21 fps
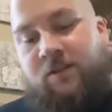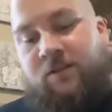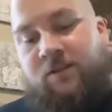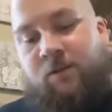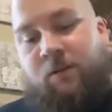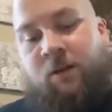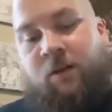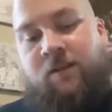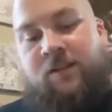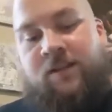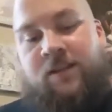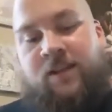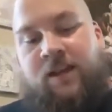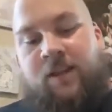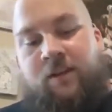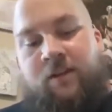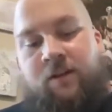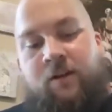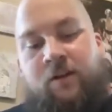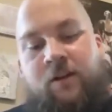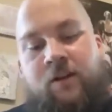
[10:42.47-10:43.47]
So
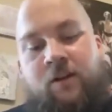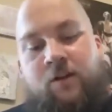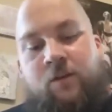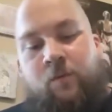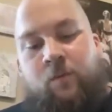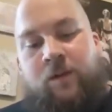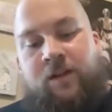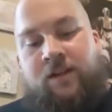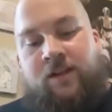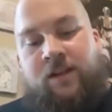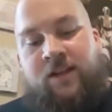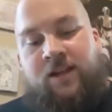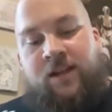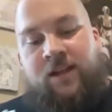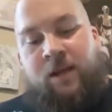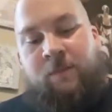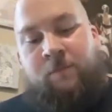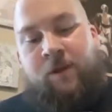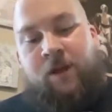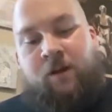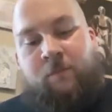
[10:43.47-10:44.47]
altogether, we
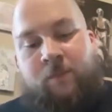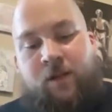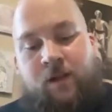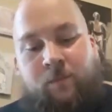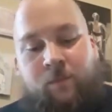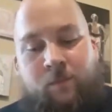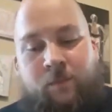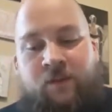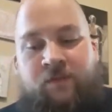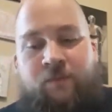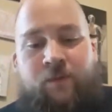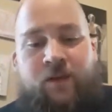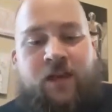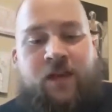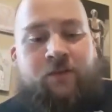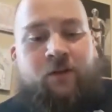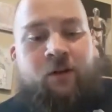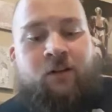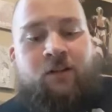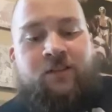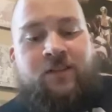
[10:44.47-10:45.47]
need a bare minimum. If
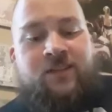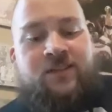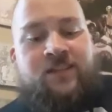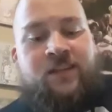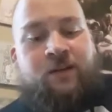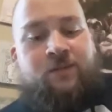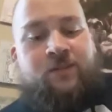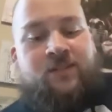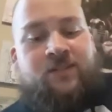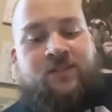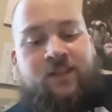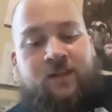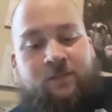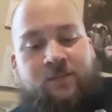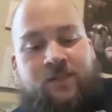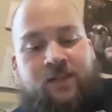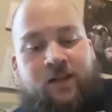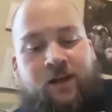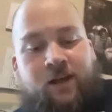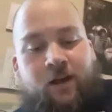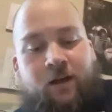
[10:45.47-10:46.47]
we have all these out at the same
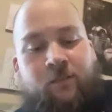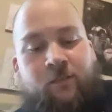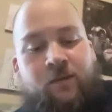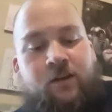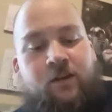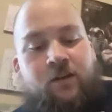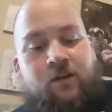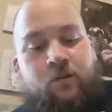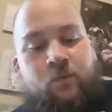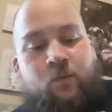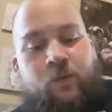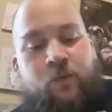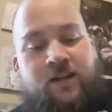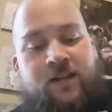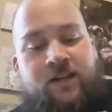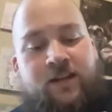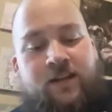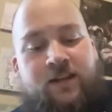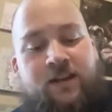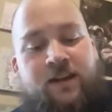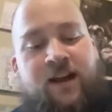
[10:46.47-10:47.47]
time, we
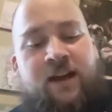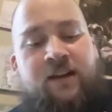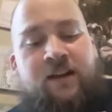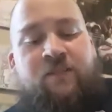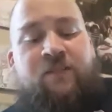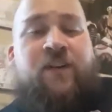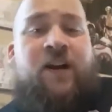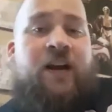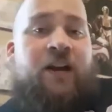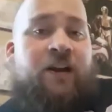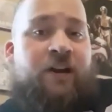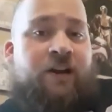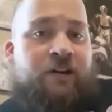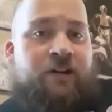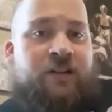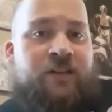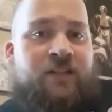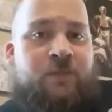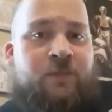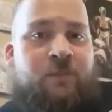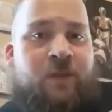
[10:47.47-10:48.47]
need 9 fire
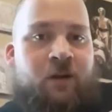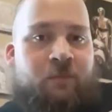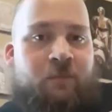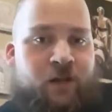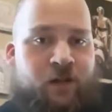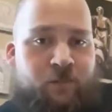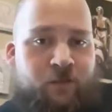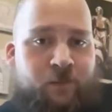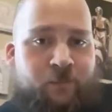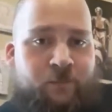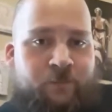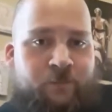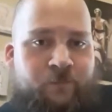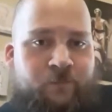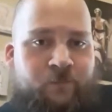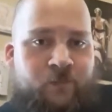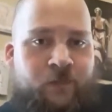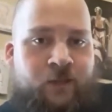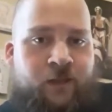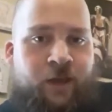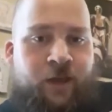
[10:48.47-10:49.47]
energies bare minimum.
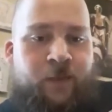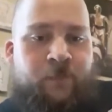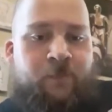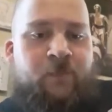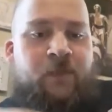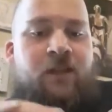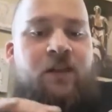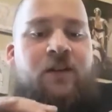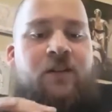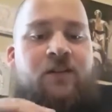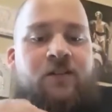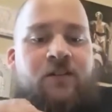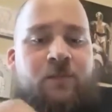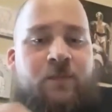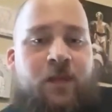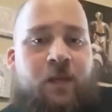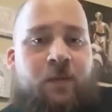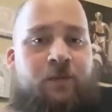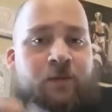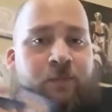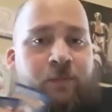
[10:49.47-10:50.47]
Okay, to be
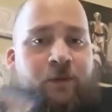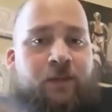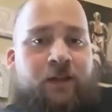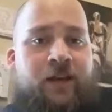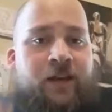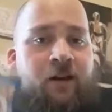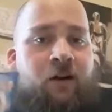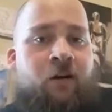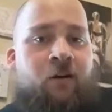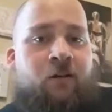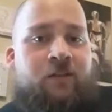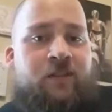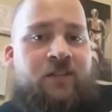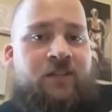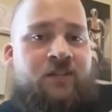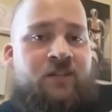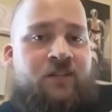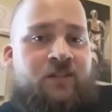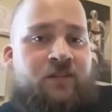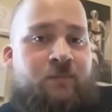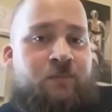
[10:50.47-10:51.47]
able to play all
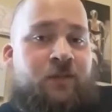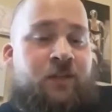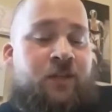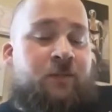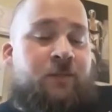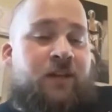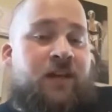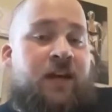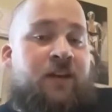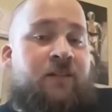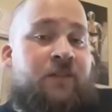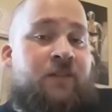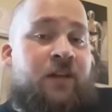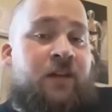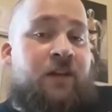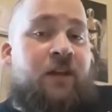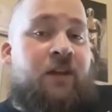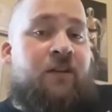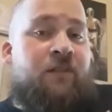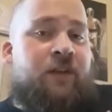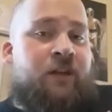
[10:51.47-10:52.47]
these, to be able to have
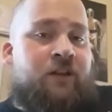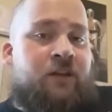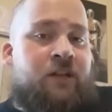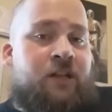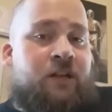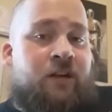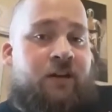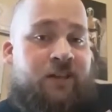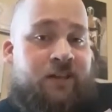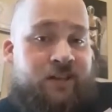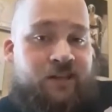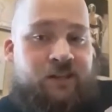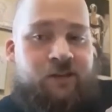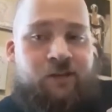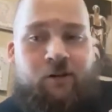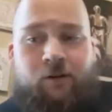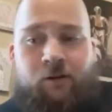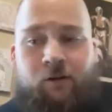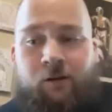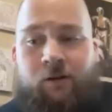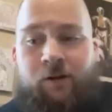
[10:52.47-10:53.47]
enough energy on each
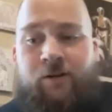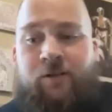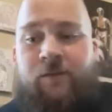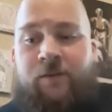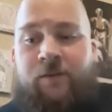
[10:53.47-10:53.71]
card.